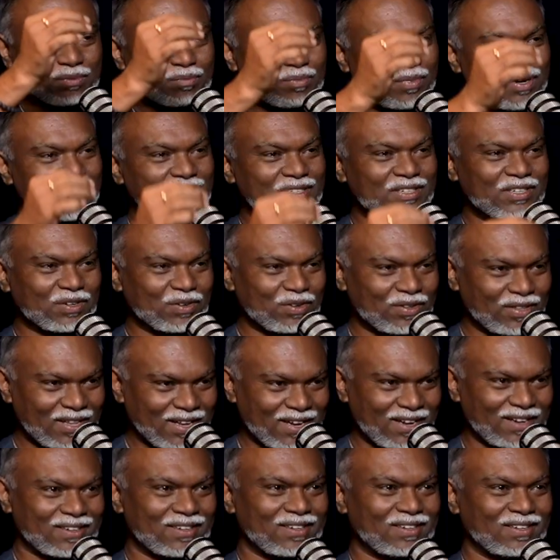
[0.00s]
merging on
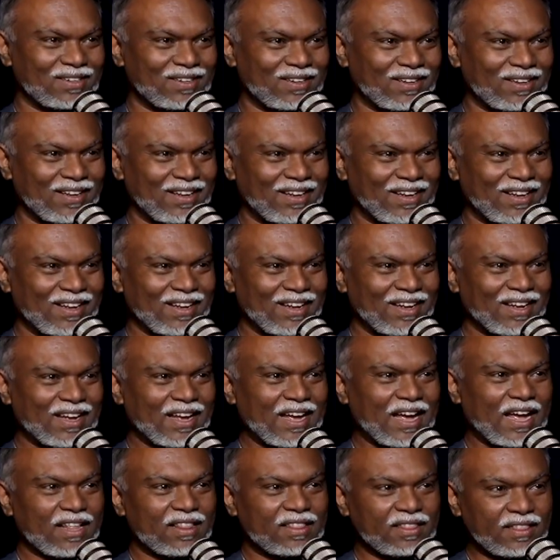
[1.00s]
that.
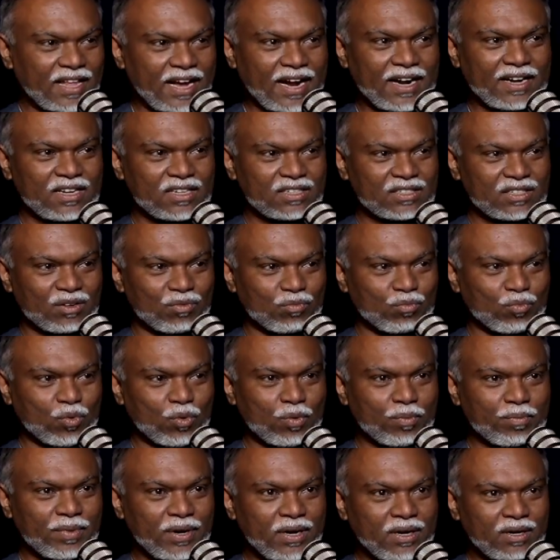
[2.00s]
And that is the
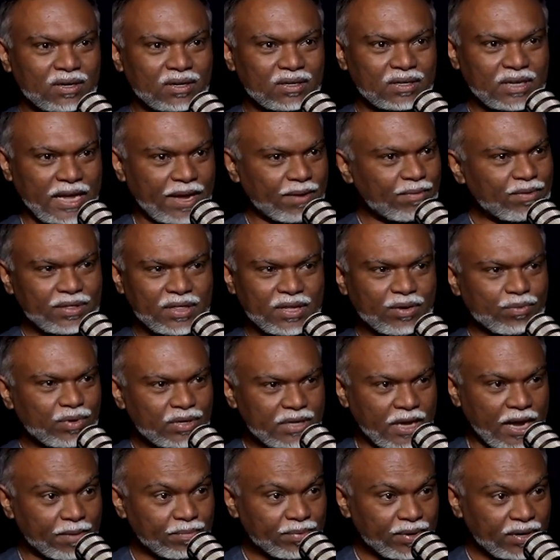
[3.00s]
moment everything was
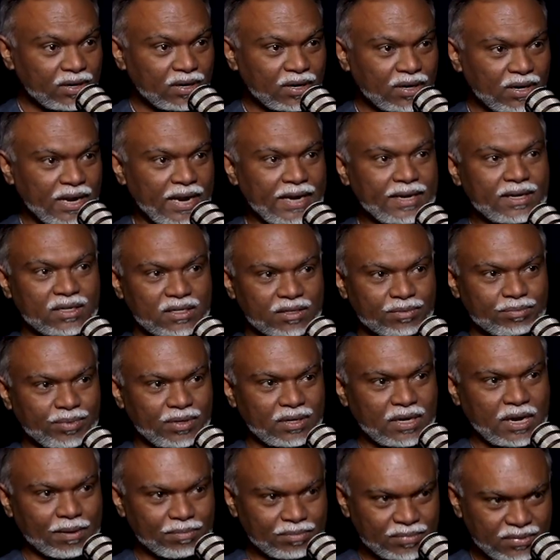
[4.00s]
happening in a light
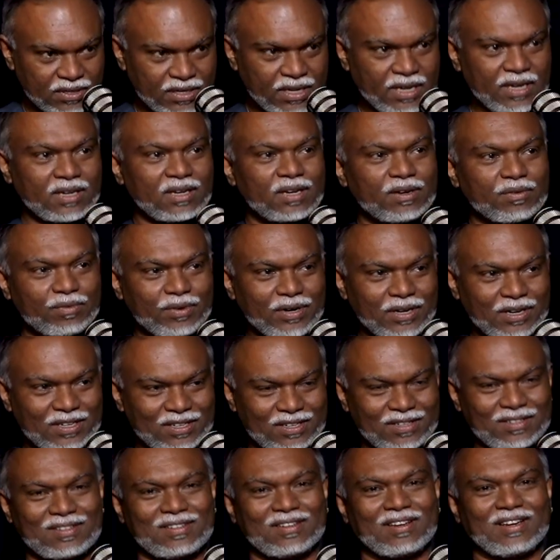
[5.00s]
speed. I'm saying in every
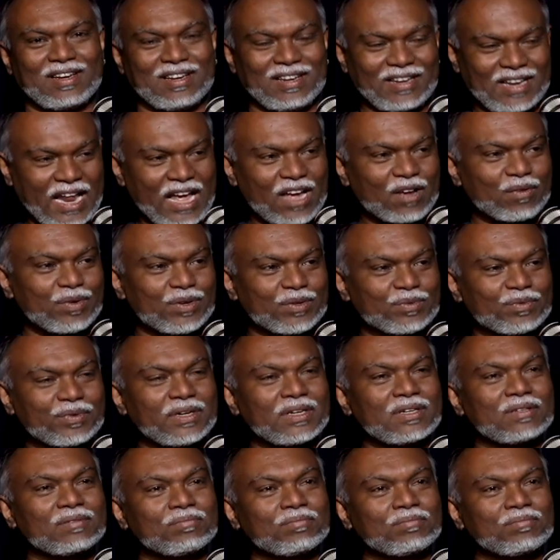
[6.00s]
language way,